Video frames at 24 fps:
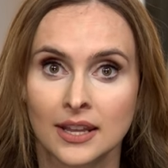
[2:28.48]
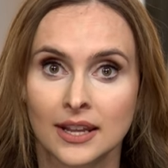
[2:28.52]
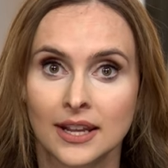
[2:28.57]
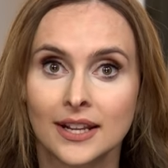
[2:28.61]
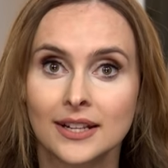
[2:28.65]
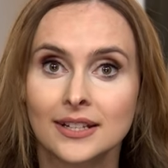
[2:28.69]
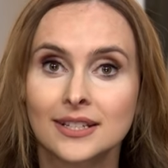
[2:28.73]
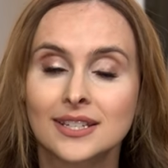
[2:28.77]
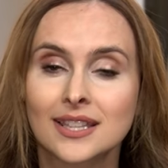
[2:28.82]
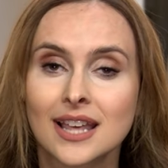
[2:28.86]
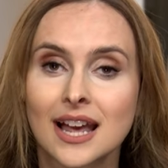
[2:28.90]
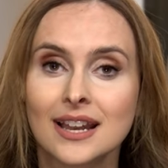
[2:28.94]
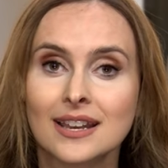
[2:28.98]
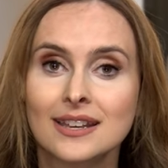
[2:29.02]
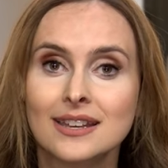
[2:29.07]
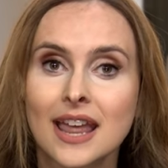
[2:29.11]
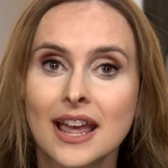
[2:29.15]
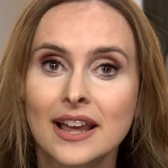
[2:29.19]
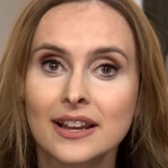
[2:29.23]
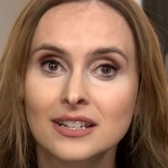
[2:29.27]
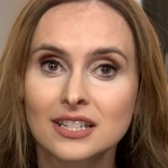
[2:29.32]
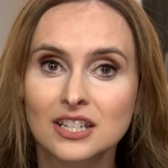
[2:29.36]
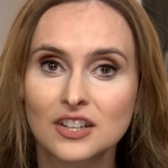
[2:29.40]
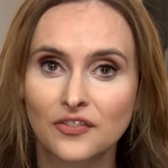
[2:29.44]
It's that
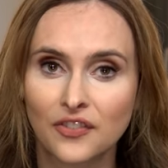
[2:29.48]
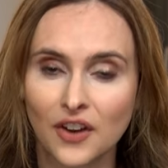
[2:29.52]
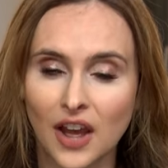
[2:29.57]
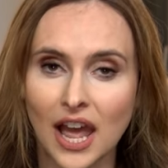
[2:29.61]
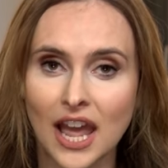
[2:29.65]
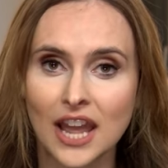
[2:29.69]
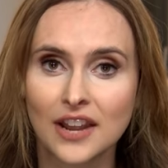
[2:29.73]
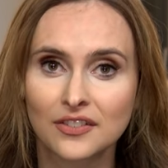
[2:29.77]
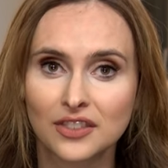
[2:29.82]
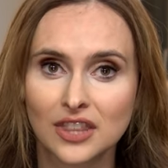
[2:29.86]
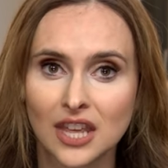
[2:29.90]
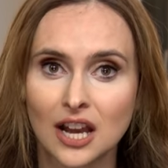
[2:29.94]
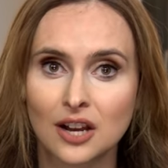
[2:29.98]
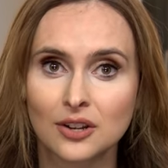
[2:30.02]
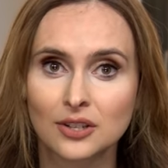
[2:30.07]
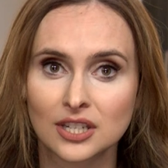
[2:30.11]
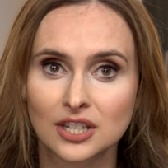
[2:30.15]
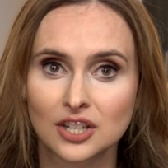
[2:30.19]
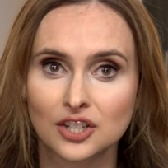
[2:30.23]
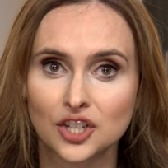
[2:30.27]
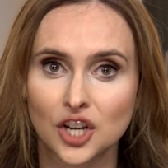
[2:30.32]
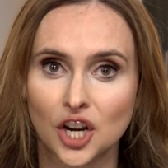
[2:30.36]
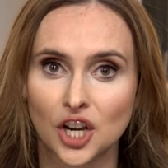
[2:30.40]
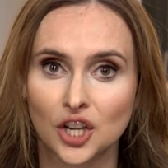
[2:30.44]
next
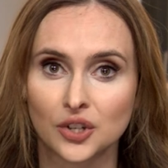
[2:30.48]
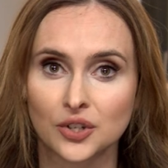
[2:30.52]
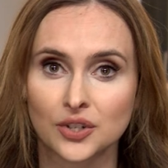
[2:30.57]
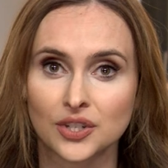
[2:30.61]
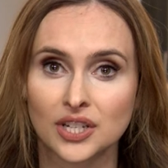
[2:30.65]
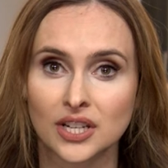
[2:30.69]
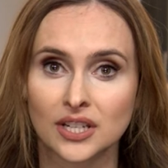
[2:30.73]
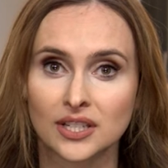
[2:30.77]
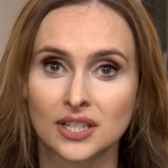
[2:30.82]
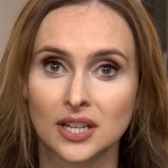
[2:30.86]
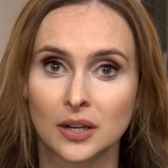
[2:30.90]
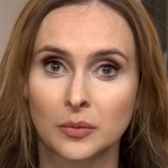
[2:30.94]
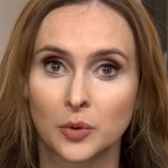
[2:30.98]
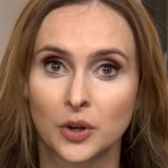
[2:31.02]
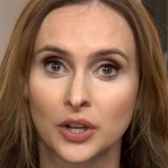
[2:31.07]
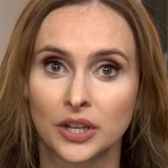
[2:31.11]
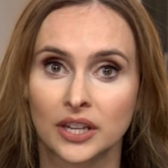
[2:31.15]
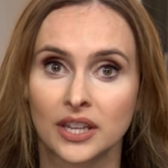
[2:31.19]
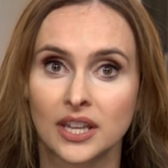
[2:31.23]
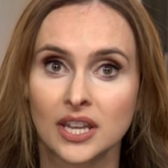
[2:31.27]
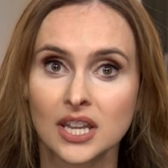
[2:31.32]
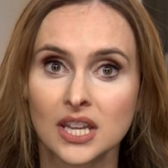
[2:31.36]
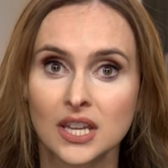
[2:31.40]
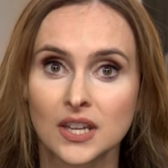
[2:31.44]
$5,000 that
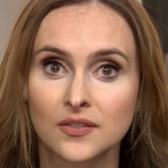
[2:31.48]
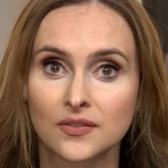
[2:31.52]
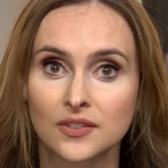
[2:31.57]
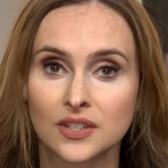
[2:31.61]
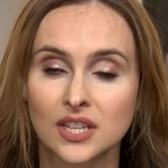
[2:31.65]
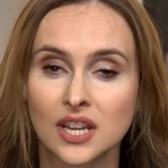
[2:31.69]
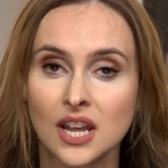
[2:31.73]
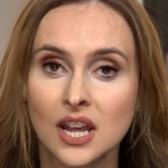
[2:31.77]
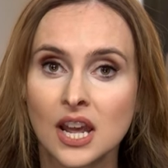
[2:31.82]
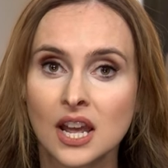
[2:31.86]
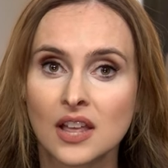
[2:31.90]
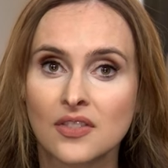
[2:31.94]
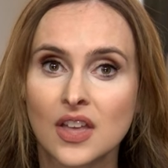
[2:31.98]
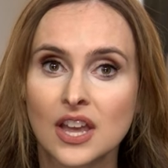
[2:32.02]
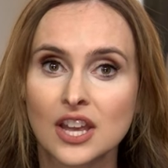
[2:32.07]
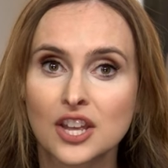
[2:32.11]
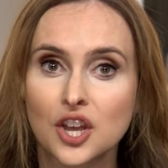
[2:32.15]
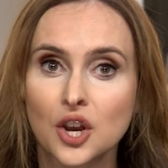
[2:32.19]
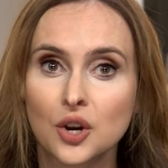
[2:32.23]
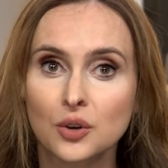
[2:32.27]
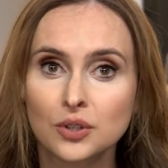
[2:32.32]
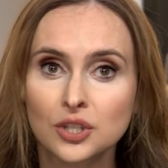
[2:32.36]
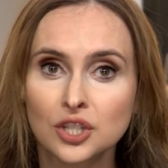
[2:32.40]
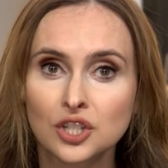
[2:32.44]
someone gives that
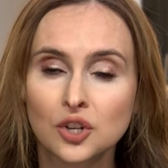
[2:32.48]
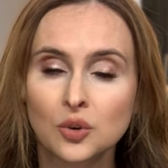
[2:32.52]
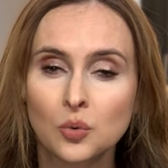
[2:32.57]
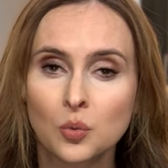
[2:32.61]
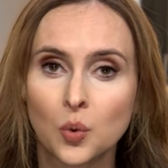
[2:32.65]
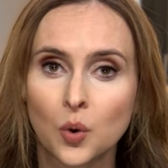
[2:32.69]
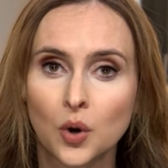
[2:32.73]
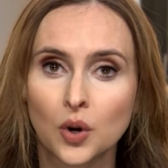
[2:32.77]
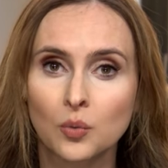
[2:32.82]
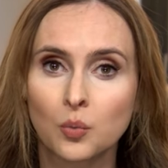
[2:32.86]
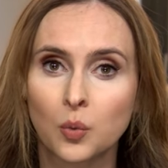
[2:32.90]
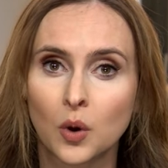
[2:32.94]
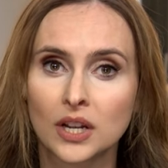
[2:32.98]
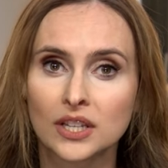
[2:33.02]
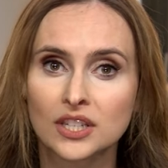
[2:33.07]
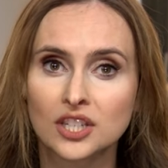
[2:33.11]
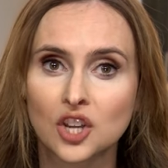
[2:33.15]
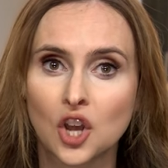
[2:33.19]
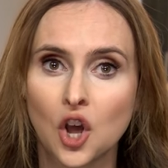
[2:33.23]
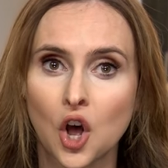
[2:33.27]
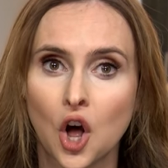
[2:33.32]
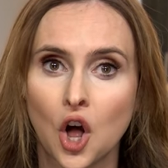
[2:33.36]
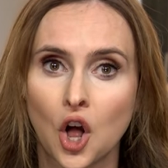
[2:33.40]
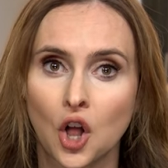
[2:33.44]
goes toward what's
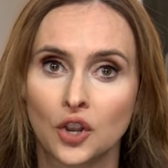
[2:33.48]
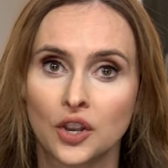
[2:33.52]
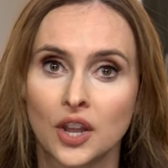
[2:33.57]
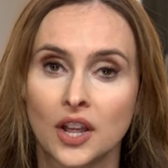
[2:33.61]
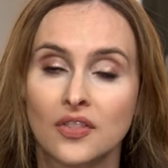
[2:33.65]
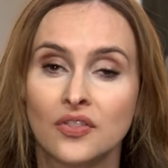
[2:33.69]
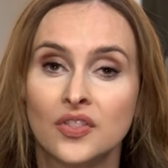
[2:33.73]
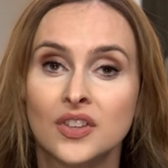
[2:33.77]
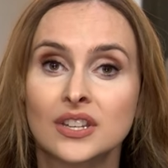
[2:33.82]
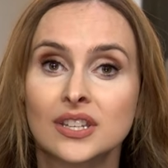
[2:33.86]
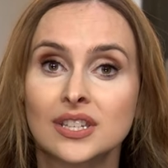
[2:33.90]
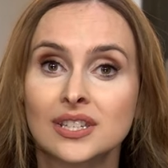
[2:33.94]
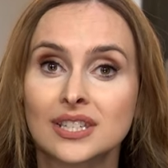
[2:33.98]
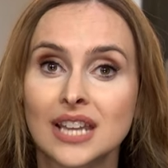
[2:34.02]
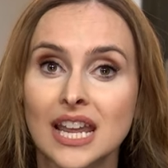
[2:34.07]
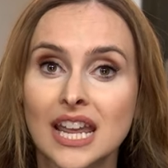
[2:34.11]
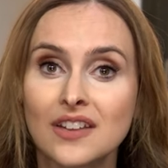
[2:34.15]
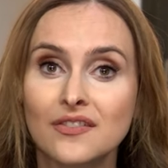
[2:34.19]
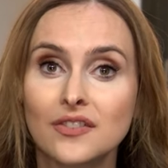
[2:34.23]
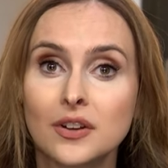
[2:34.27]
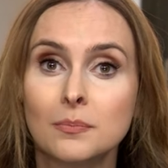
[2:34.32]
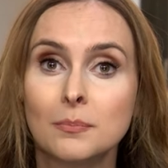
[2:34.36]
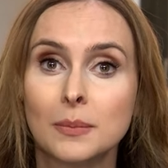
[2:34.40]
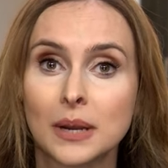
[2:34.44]
called the
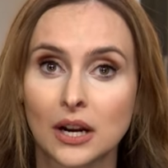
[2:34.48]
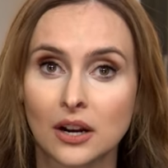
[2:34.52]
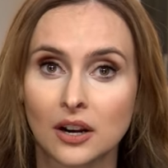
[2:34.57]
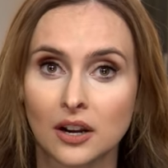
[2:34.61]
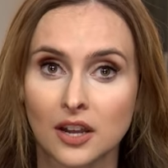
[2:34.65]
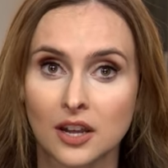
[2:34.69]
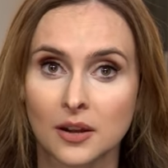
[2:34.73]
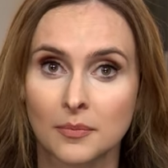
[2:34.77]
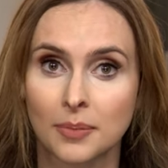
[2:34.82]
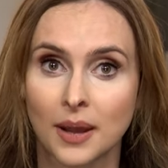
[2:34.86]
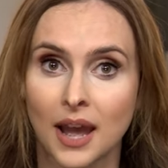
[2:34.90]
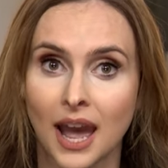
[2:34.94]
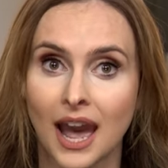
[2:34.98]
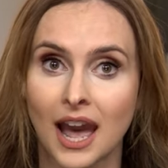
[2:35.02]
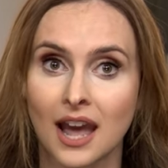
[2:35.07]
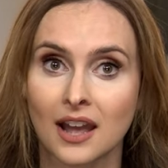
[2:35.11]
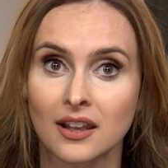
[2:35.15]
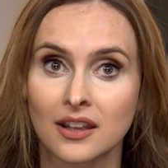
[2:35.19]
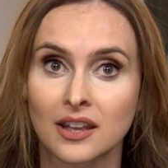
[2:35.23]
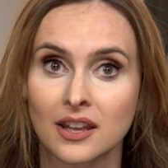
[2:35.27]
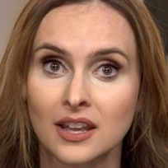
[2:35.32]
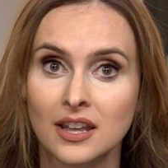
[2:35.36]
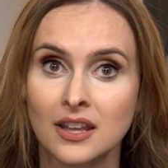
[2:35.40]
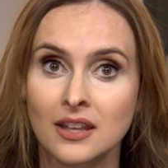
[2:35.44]
Save America
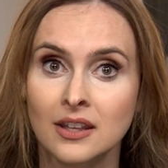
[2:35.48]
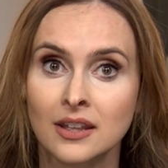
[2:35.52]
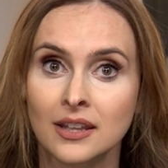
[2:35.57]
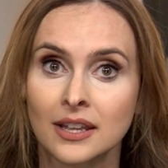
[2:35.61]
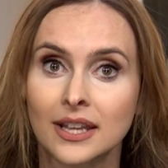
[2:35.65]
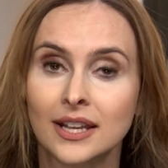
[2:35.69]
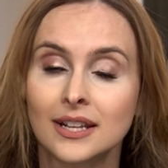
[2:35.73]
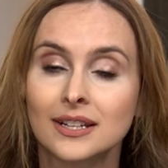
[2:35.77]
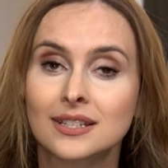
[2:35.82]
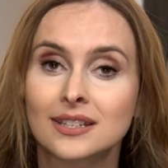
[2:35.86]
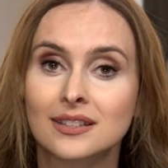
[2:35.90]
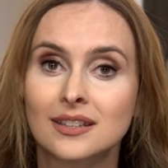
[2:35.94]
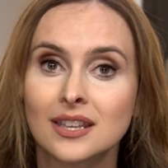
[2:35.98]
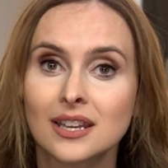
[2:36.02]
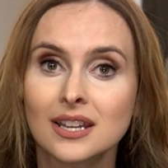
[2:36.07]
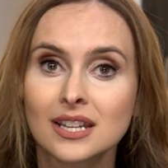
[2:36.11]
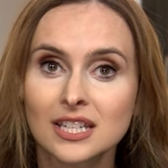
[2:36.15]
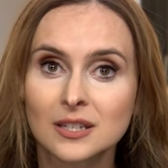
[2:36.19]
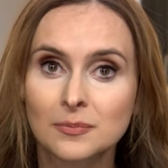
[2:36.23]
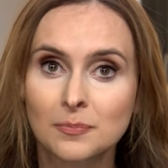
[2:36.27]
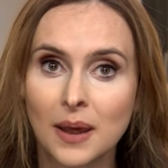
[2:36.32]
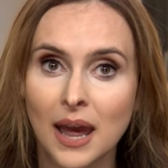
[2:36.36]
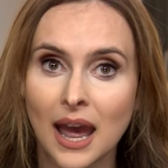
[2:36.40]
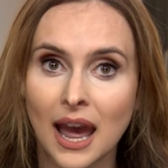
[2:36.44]
PAC. It's
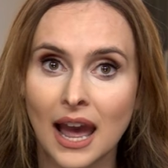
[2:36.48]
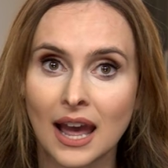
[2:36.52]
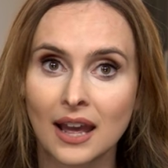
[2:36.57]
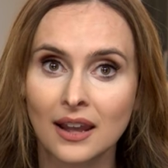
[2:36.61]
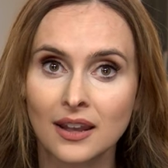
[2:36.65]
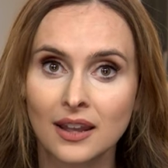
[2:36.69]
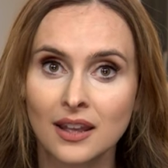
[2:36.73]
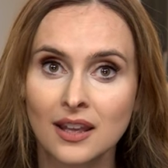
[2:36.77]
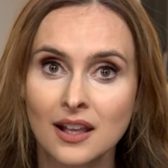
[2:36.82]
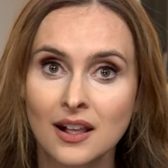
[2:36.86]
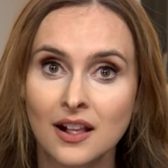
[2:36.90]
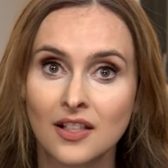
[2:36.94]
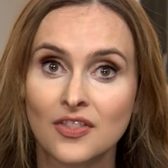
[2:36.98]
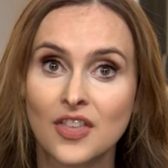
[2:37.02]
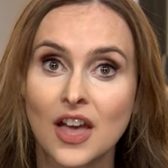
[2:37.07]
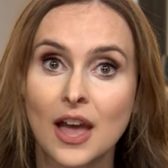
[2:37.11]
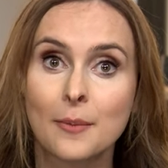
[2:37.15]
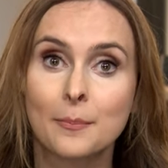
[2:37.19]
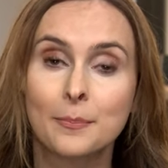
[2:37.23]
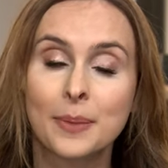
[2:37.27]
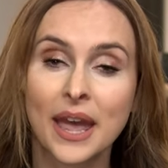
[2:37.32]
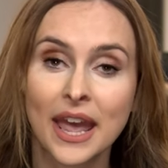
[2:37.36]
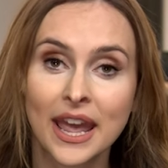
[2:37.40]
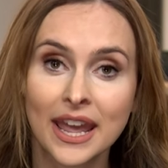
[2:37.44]
this PAC
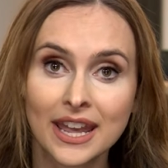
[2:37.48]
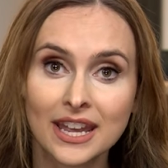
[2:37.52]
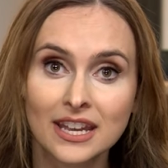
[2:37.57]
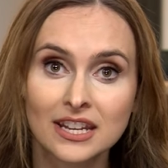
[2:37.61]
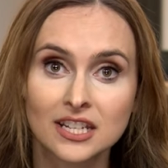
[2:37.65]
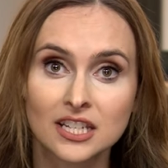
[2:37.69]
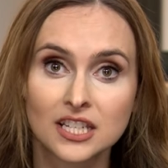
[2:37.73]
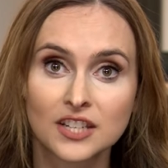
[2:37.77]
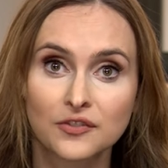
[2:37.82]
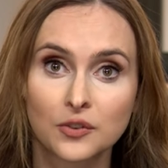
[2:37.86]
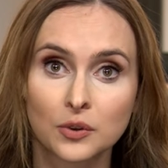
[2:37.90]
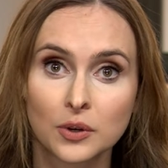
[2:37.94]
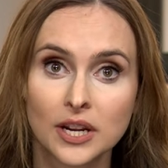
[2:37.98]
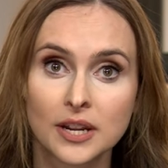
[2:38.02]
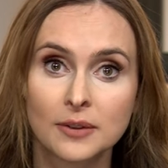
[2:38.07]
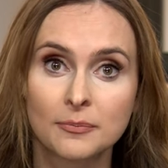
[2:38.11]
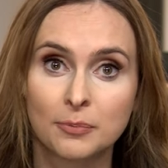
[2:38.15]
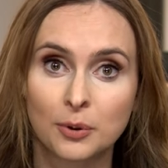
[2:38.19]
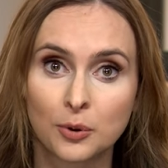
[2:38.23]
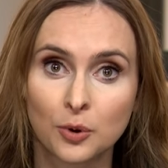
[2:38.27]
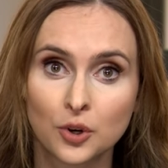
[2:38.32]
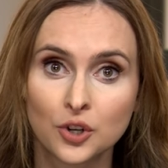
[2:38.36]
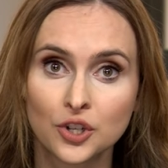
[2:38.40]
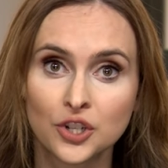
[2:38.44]
that pays for a
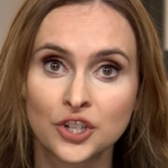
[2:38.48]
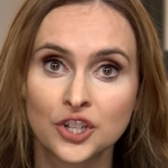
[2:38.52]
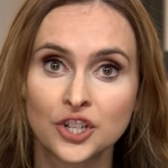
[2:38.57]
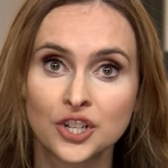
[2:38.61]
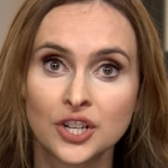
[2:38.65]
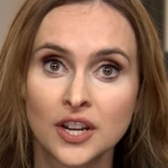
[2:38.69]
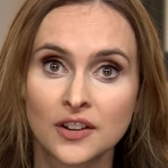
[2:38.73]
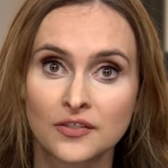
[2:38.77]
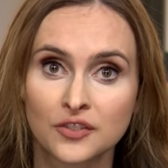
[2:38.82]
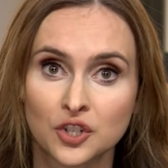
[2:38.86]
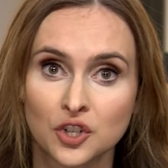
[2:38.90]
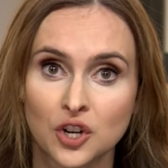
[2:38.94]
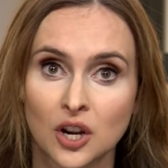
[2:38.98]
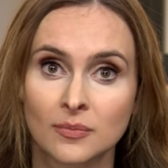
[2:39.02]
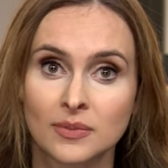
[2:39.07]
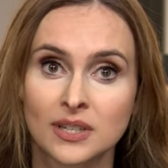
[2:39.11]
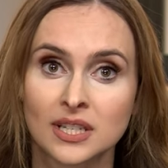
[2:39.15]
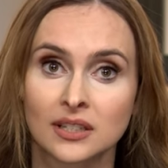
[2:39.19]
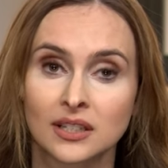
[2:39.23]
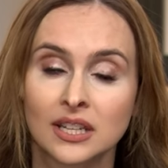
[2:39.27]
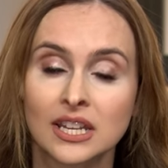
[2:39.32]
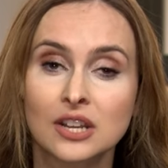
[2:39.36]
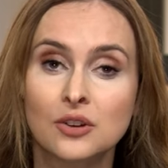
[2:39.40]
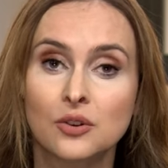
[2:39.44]
portion of Trump's
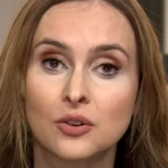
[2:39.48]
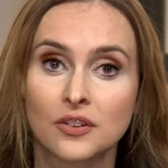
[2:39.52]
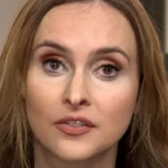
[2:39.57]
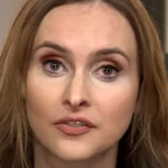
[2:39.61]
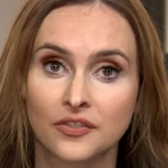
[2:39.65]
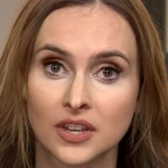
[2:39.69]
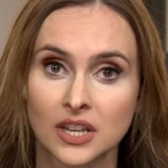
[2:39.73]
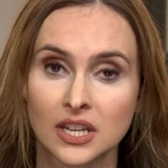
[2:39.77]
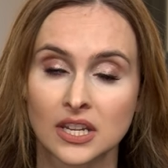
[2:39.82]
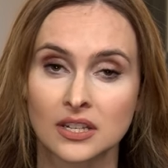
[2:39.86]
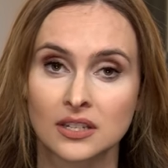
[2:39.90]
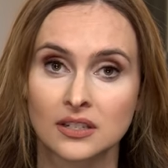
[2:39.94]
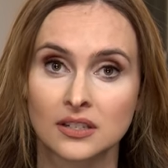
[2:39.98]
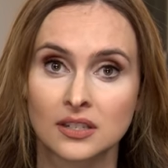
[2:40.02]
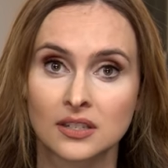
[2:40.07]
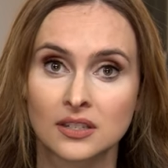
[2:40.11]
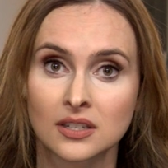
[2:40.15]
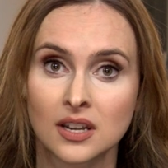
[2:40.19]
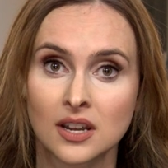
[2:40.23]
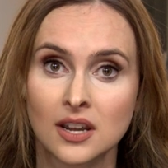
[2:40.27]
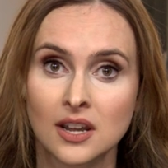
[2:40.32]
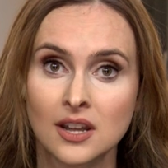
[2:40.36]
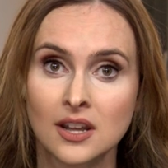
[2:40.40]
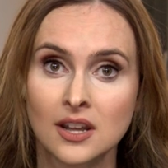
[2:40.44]
legal fees.